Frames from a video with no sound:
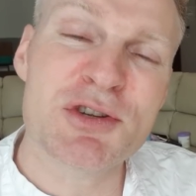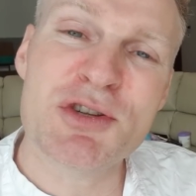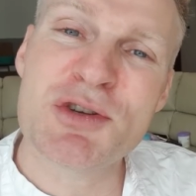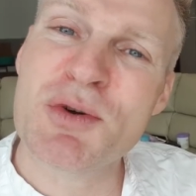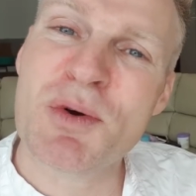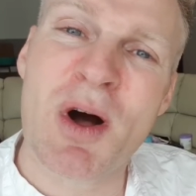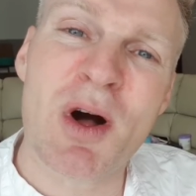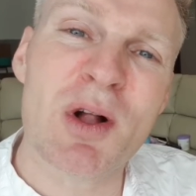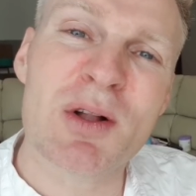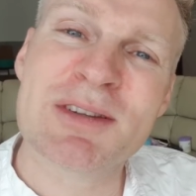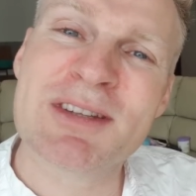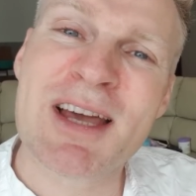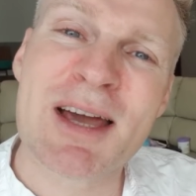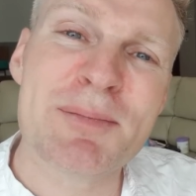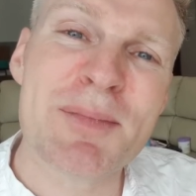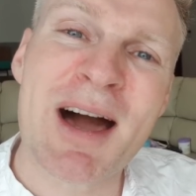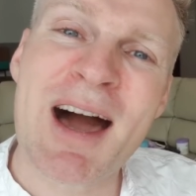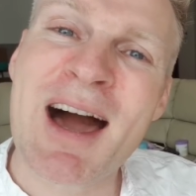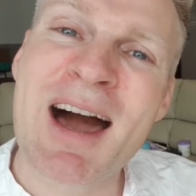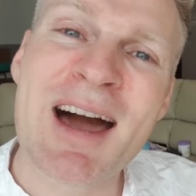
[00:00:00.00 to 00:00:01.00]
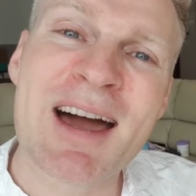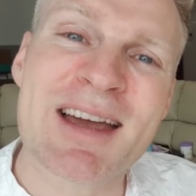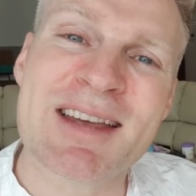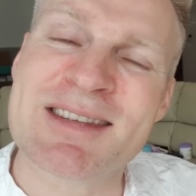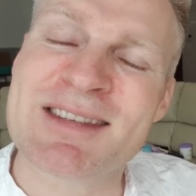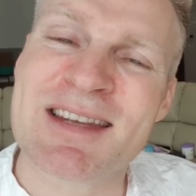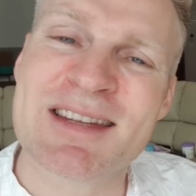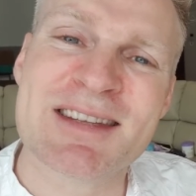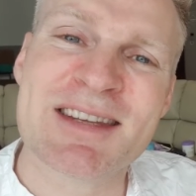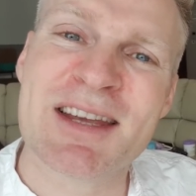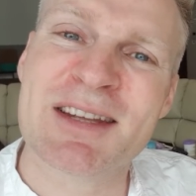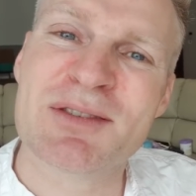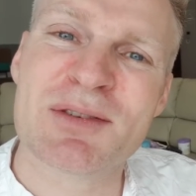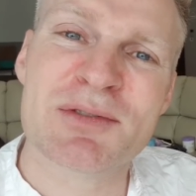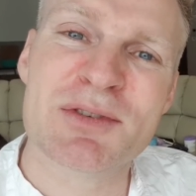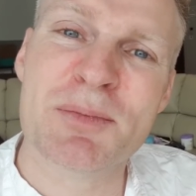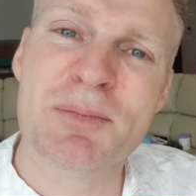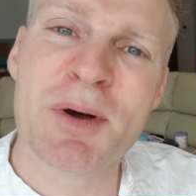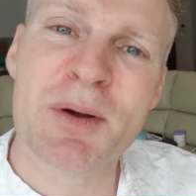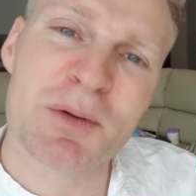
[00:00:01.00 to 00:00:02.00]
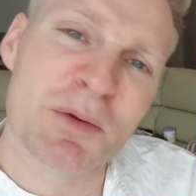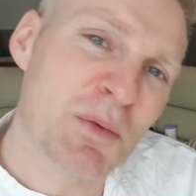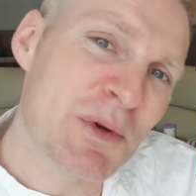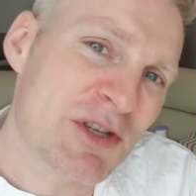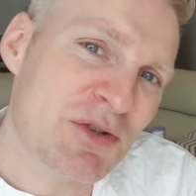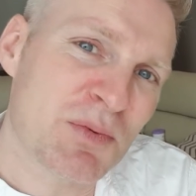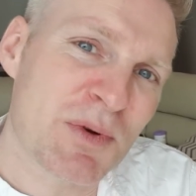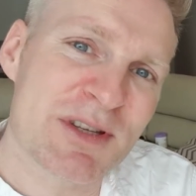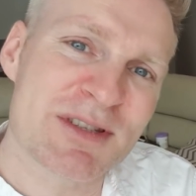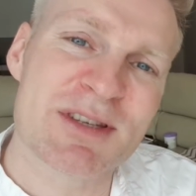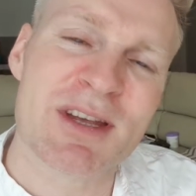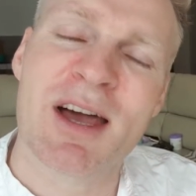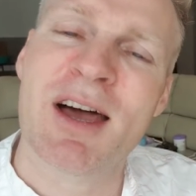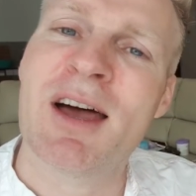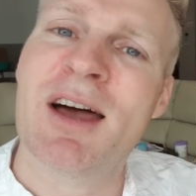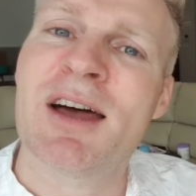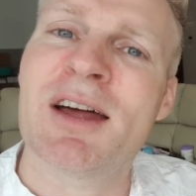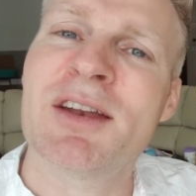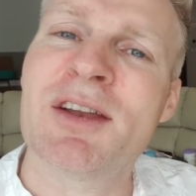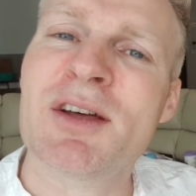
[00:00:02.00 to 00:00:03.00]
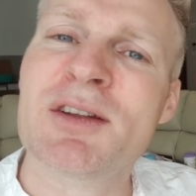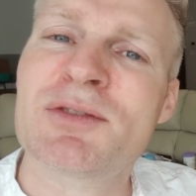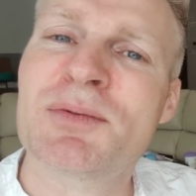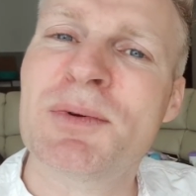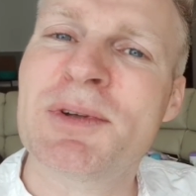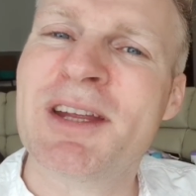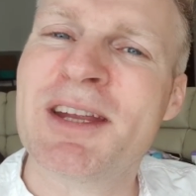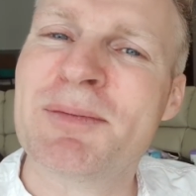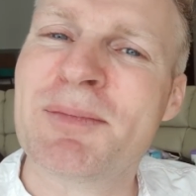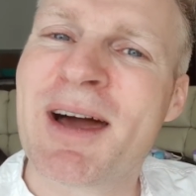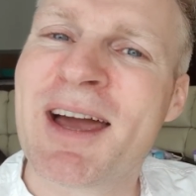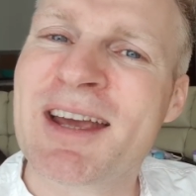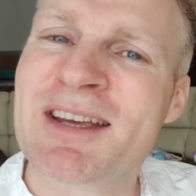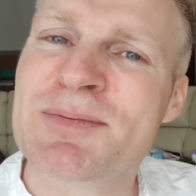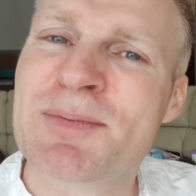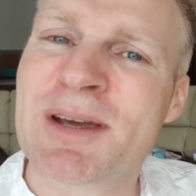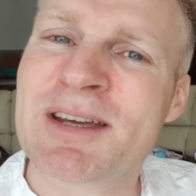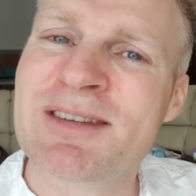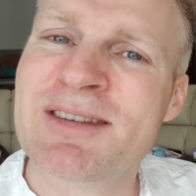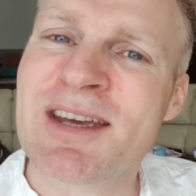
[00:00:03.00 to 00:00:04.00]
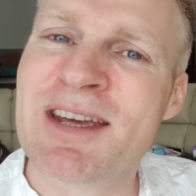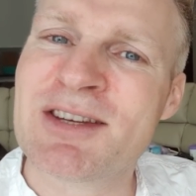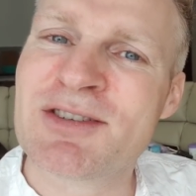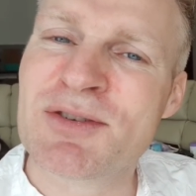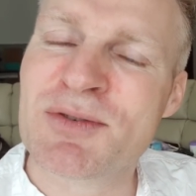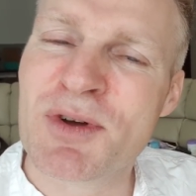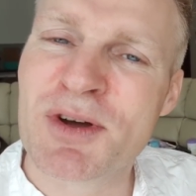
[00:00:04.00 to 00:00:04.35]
new all-time highs at the end of the bubble, which was not within my expectation.